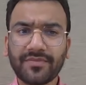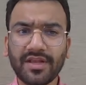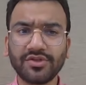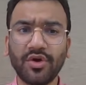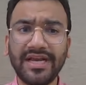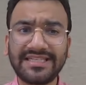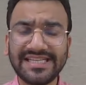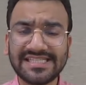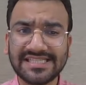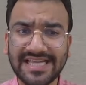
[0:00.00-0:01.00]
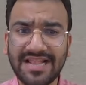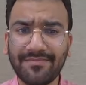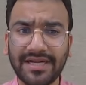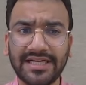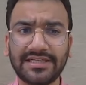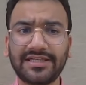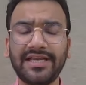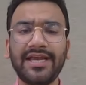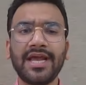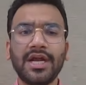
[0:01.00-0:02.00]
So it is still
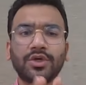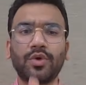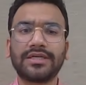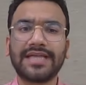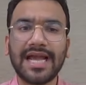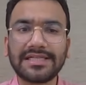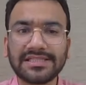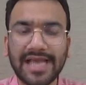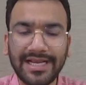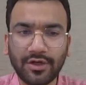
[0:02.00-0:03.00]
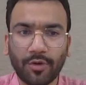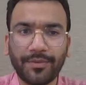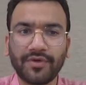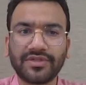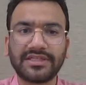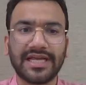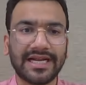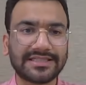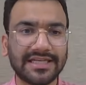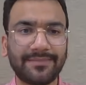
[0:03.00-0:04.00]
mandatory to attach signed copy of the
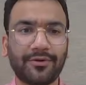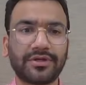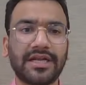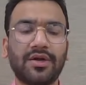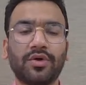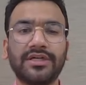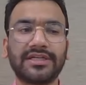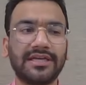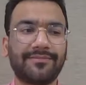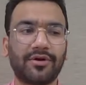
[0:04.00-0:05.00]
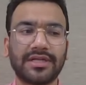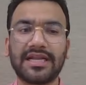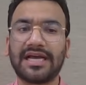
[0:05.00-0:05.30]
director report and auditor report and